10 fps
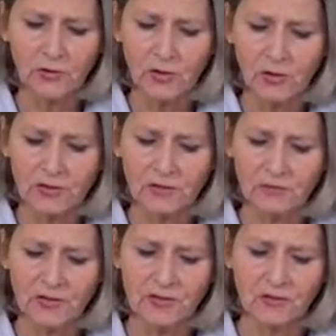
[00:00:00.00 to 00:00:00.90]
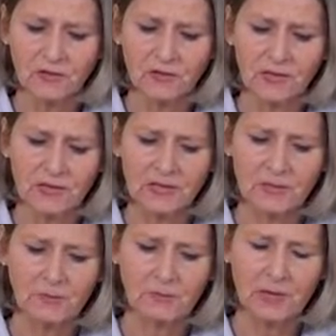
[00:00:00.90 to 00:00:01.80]
which we now know that can
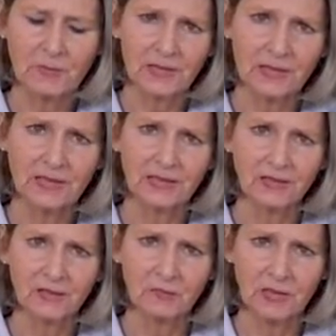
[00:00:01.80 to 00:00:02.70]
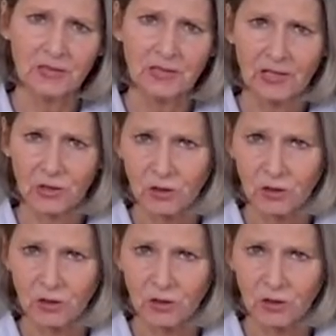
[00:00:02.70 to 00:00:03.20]
cause a disease like this.